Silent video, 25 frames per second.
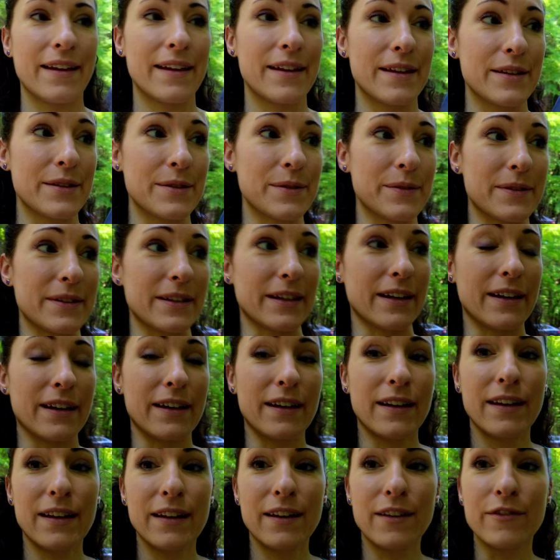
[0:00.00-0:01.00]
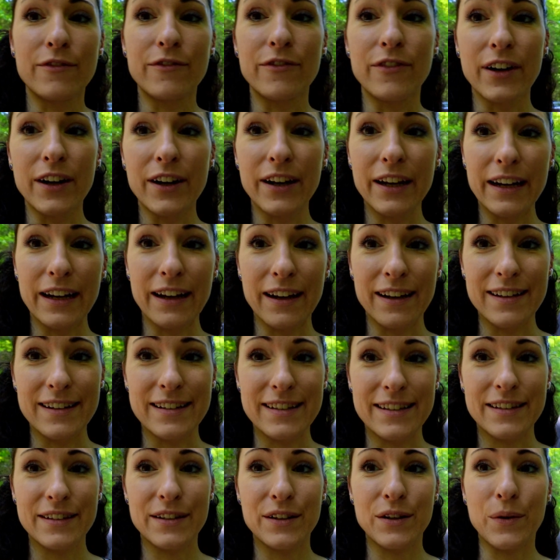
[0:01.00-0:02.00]
This is a very
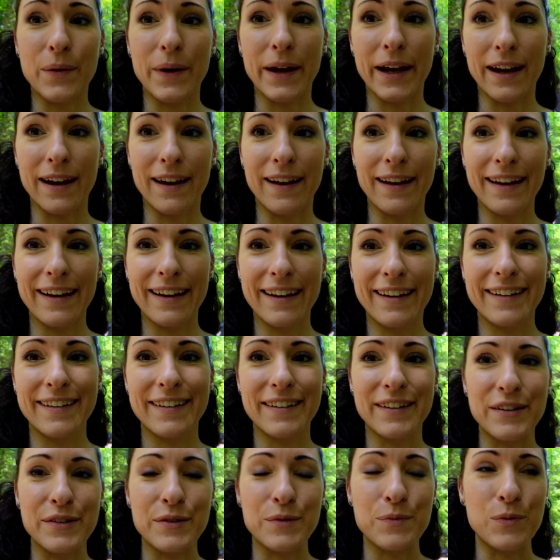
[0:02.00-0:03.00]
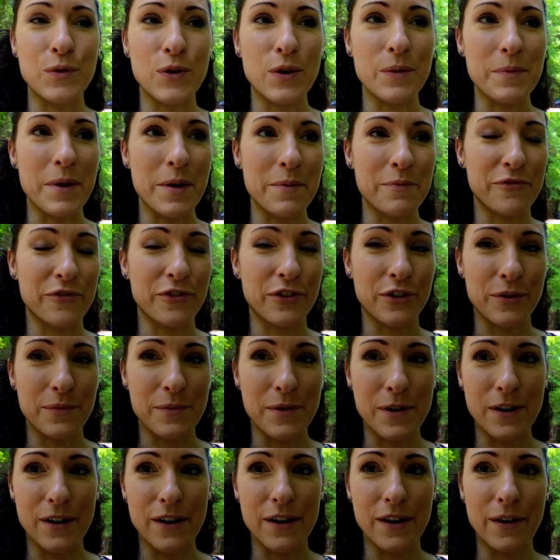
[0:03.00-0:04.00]
nice quick hike, a good warm-up for
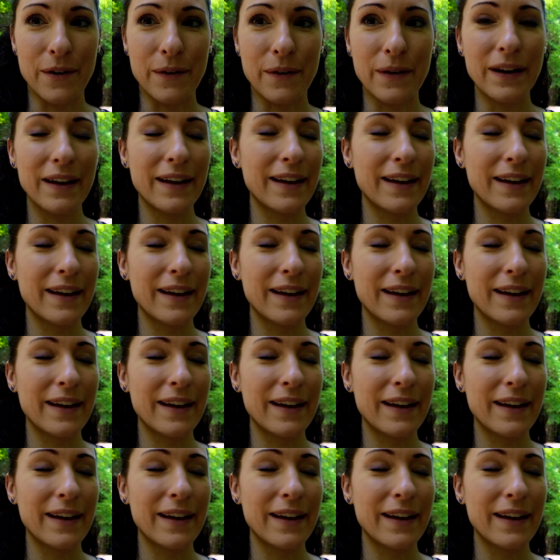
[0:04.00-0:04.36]
tomorrow.